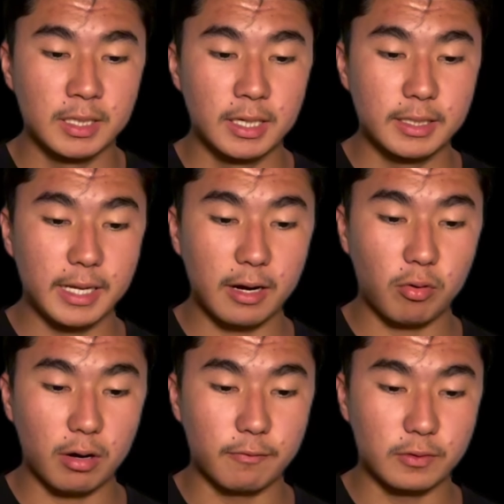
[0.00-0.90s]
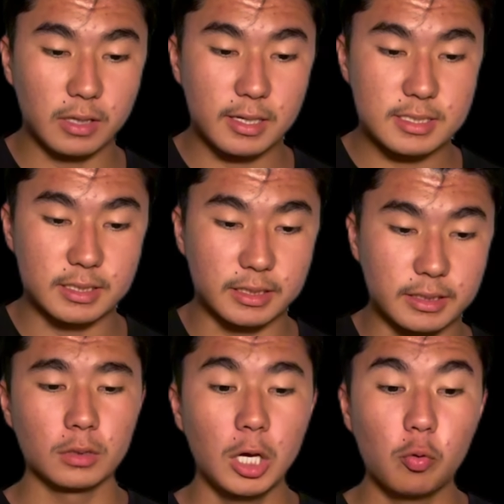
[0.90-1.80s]
Now our velocity
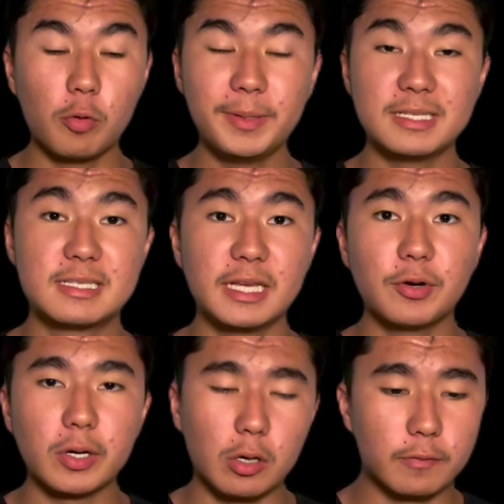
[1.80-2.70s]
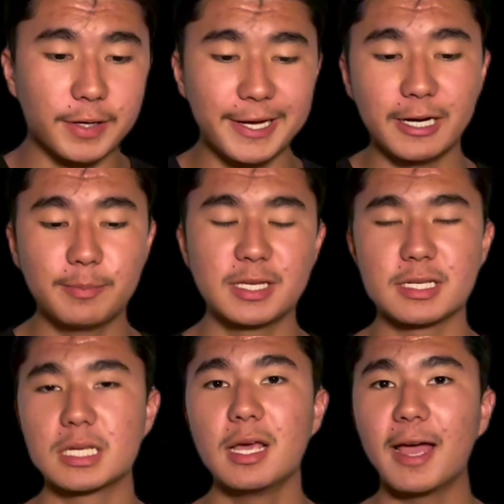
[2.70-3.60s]
will be 0 over here,
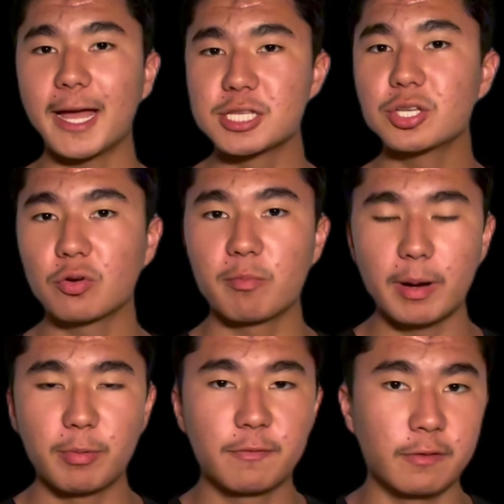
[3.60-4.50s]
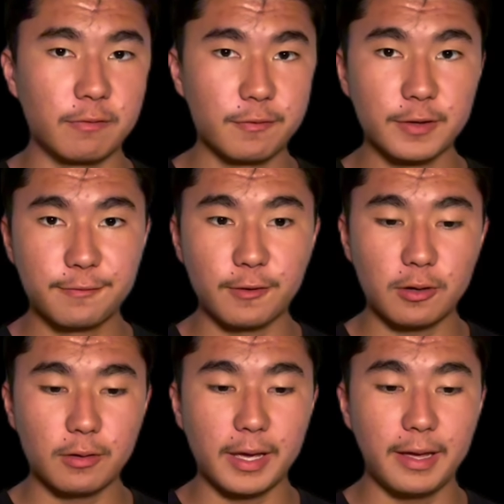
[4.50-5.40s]
because as you can remember from free
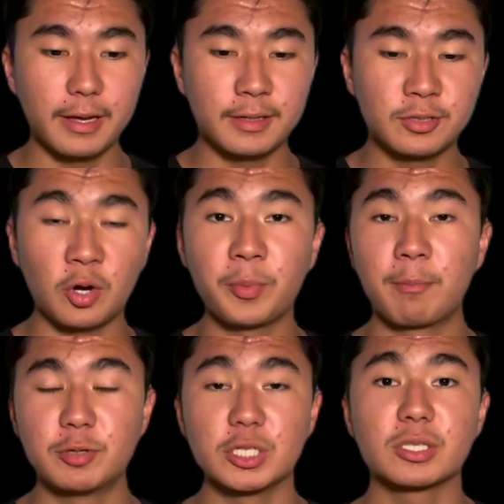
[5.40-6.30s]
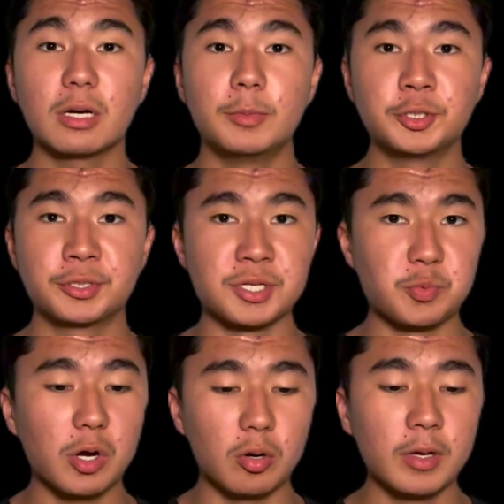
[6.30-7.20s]
fall and talking about projectile motion as
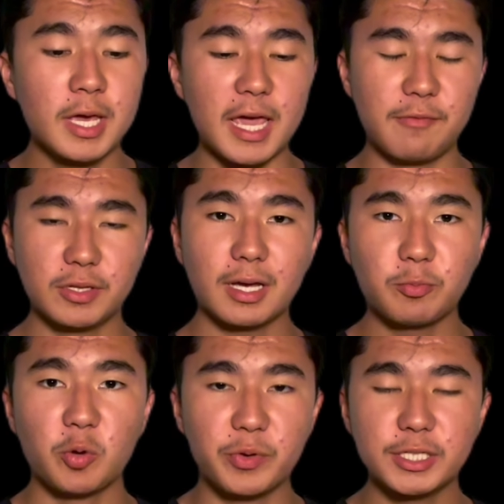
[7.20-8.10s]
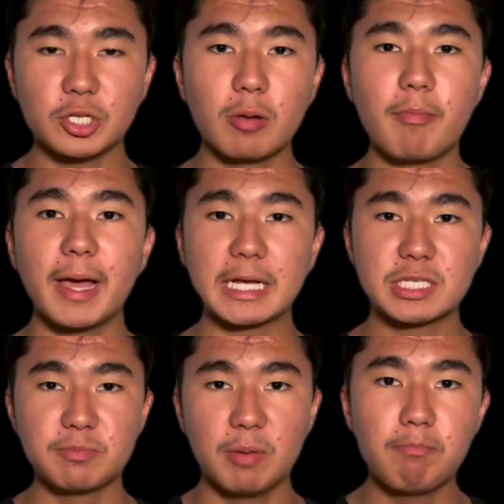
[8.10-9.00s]
well, every time we reach our
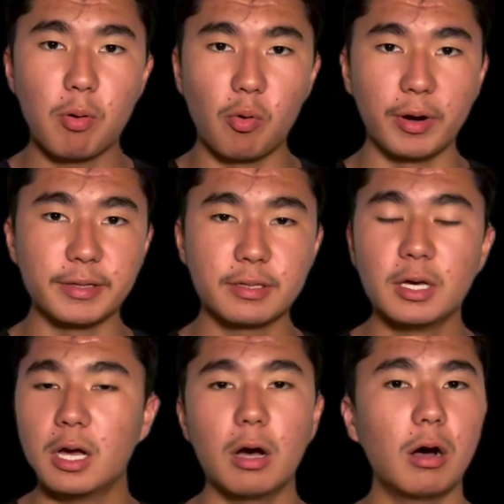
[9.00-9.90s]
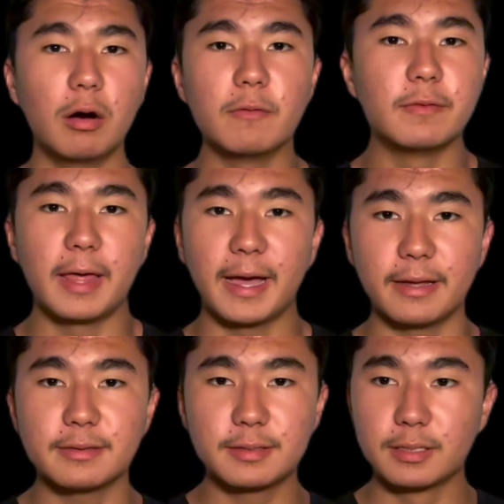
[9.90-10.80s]
maximum point of
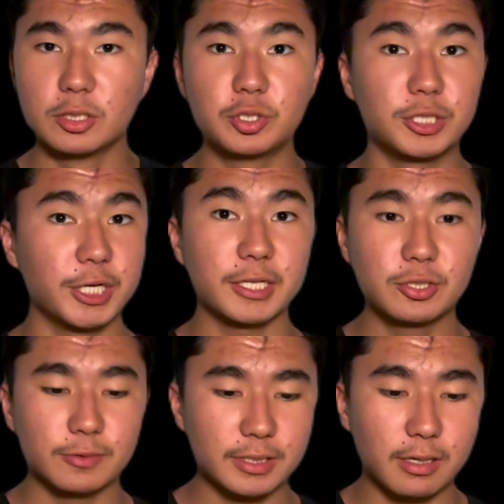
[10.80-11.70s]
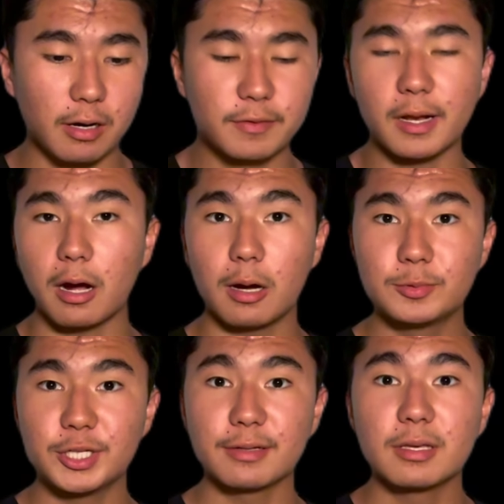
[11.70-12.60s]
that trajectory of that
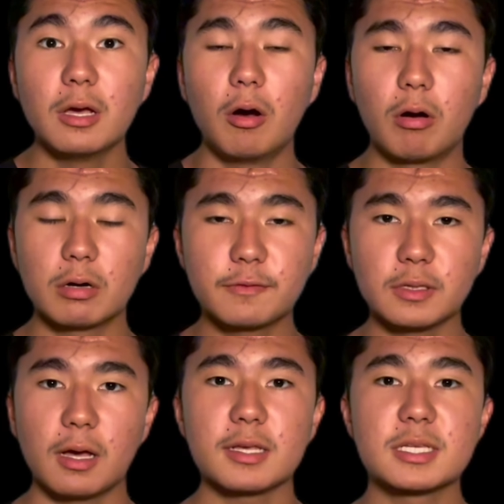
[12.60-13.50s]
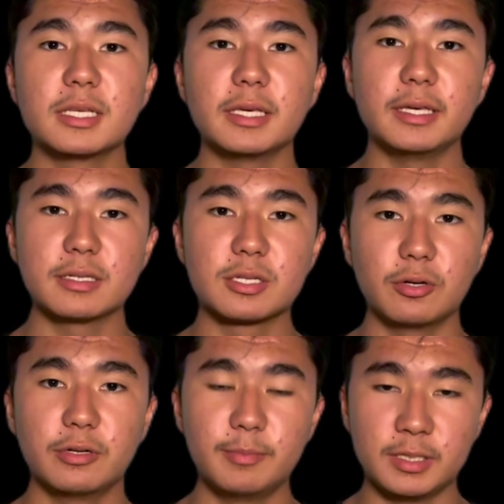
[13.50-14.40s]
object, our velocity is
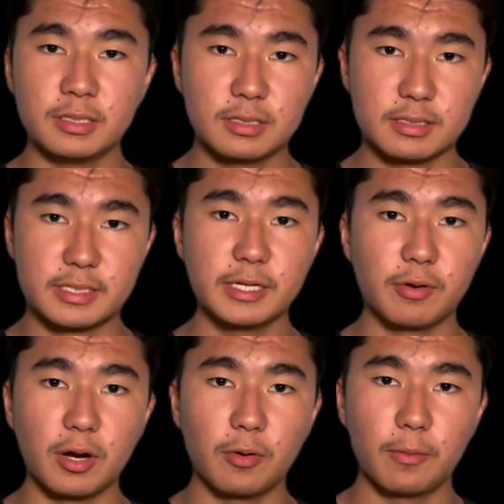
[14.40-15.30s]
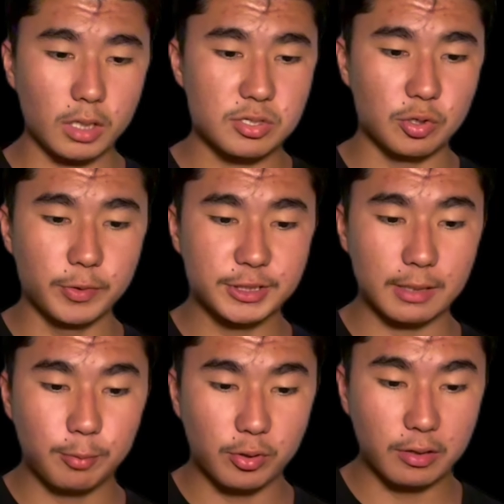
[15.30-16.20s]
going to be 0. So reach that
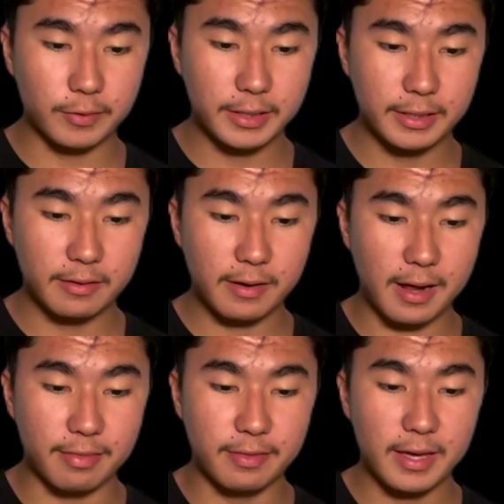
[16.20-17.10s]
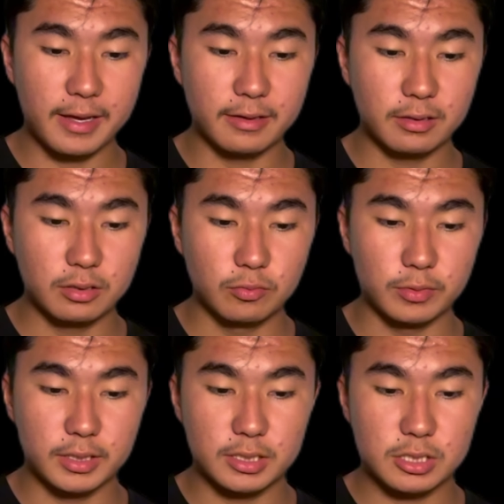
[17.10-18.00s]
point over here, and then
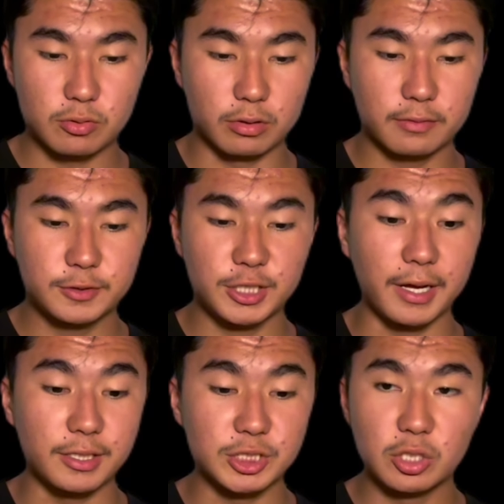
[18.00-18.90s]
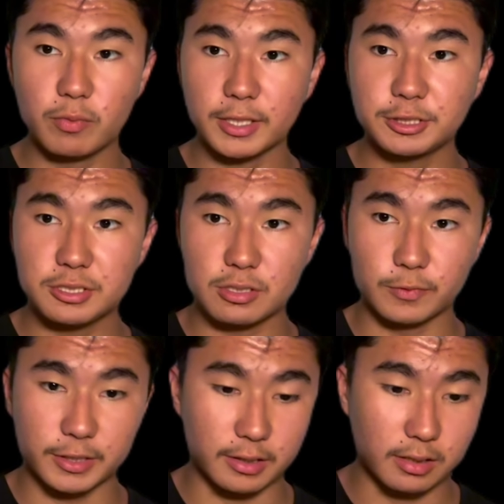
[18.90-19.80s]
we sort of change directions over
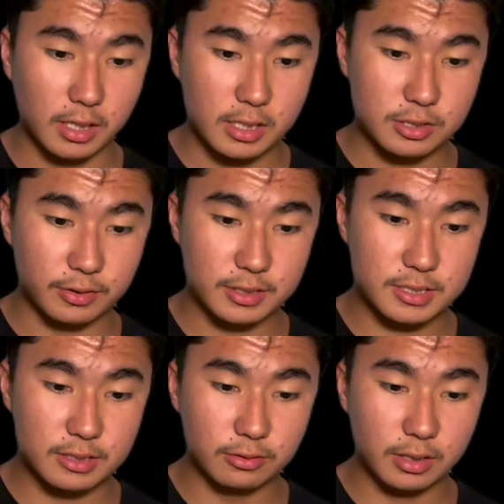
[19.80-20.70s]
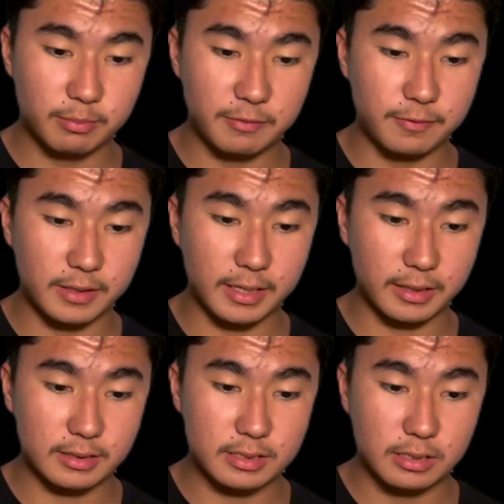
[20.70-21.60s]
here. So this is still going to be
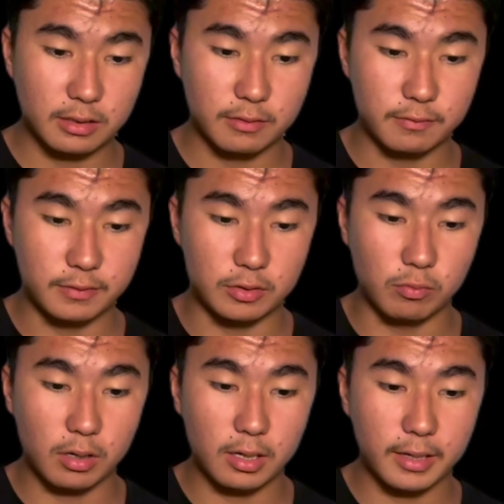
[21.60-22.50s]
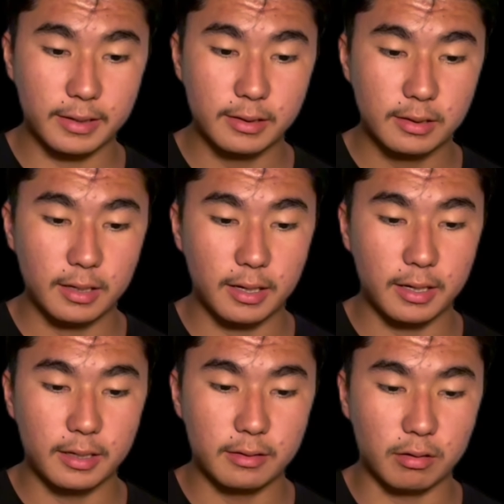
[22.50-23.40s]
Vx, Vy,
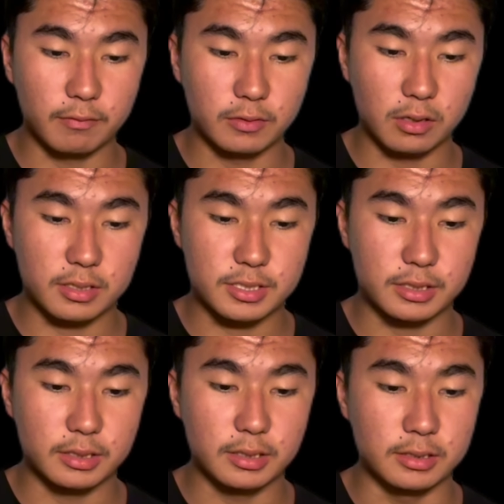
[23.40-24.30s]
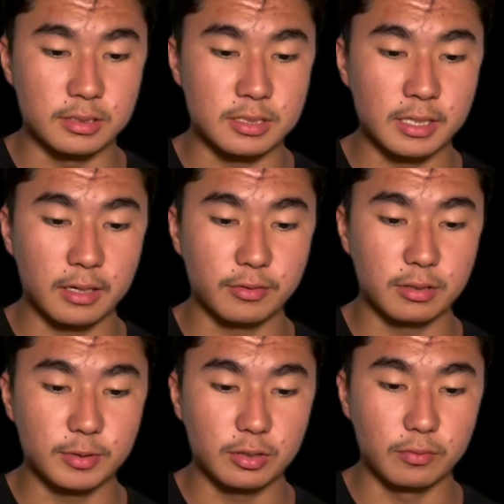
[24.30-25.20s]
and our velocity is now going to
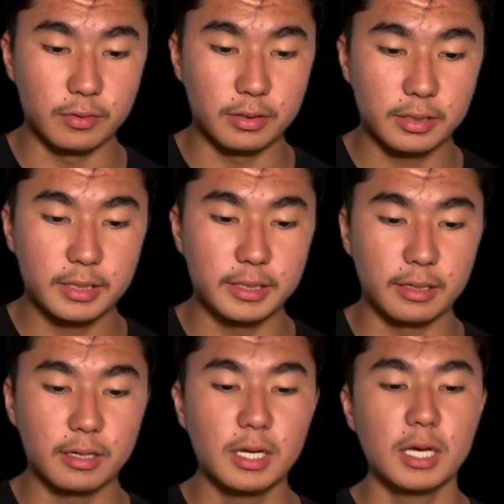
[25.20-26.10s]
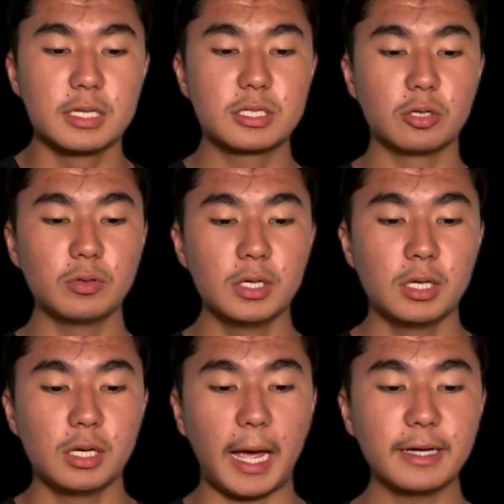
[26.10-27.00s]
be over here. So
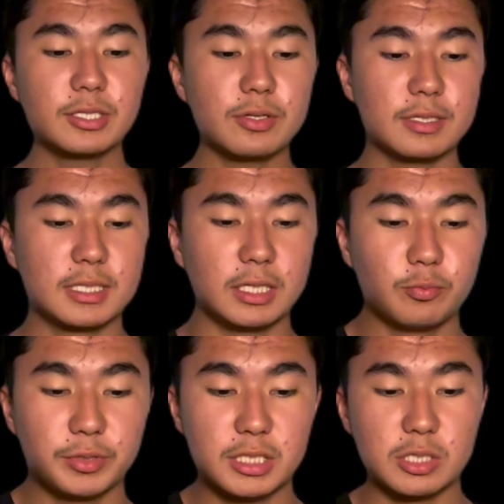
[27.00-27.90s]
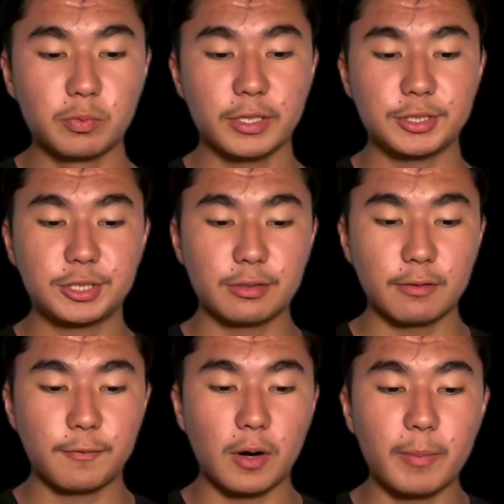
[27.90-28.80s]
as you can see, we switched
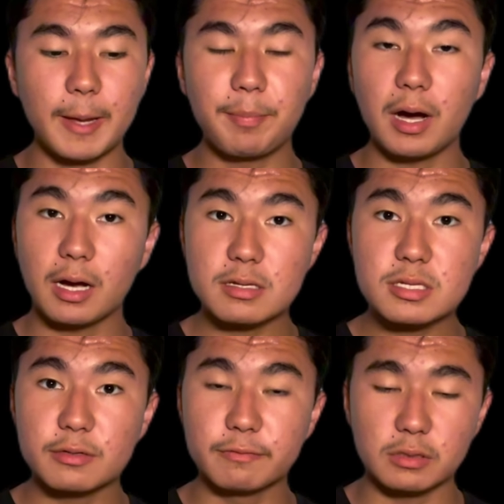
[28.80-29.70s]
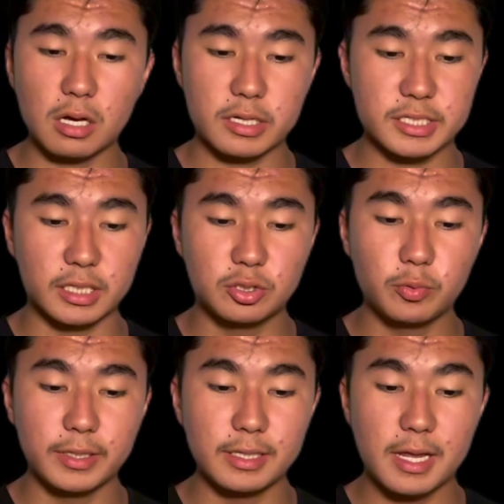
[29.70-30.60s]
from a positive velocity to a
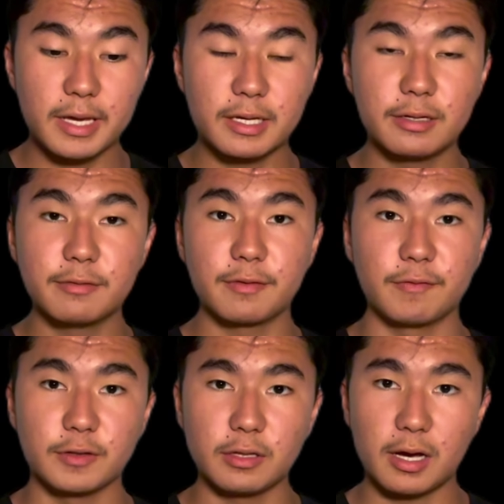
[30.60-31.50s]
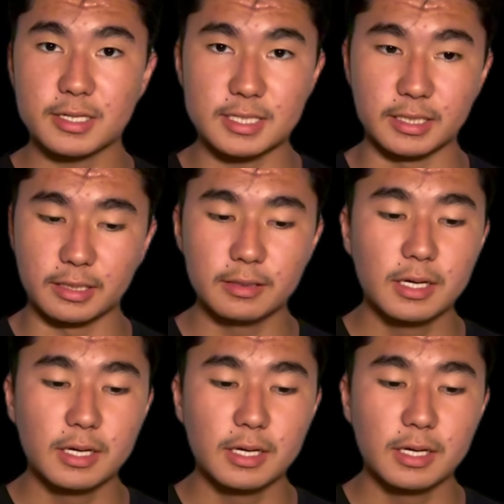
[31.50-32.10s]
negative velocity.